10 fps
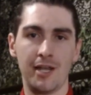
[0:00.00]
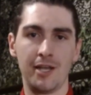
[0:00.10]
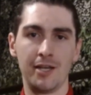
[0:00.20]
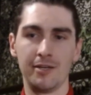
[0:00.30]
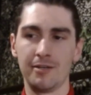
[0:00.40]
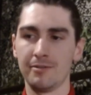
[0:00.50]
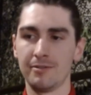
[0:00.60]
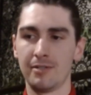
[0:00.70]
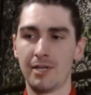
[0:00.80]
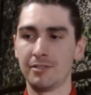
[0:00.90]
And
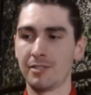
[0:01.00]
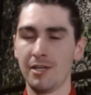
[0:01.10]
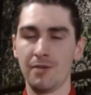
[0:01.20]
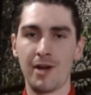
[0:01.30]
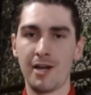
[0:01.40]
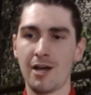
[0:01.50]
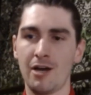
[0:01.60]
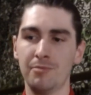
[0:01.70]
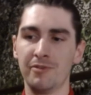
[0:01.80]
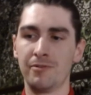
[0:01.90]
I'll tell you right
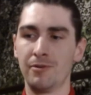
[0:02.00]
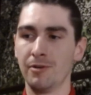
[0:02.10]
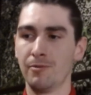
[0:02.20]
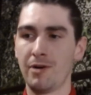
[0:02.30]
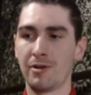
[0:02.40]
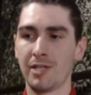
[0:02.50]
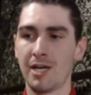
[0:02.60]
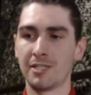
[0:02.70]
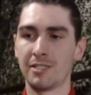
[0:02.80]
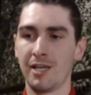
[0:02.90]
now, before WoW
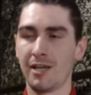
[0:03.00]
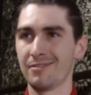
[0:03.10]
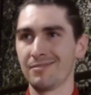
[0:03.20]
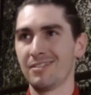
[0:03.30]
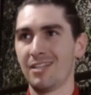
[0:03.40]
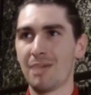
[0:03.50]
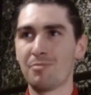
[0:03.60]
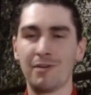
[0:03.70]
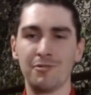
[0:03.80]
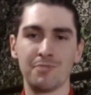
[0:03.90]
Classic, I
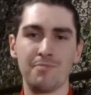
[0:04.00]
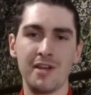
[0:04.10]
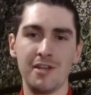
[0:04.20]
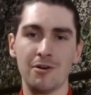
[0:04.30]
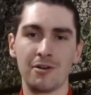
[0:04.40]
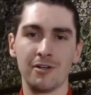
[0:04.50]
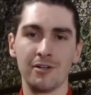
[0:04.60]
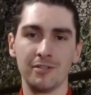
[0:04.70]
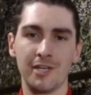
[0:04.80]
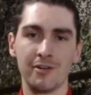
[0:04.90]
probably was a
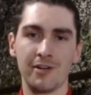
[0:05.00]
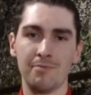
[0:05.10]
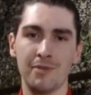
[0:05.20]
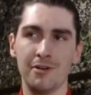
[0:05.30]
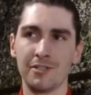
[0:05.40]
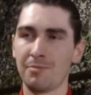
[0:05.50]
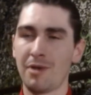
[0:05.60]
mediocre leader at most.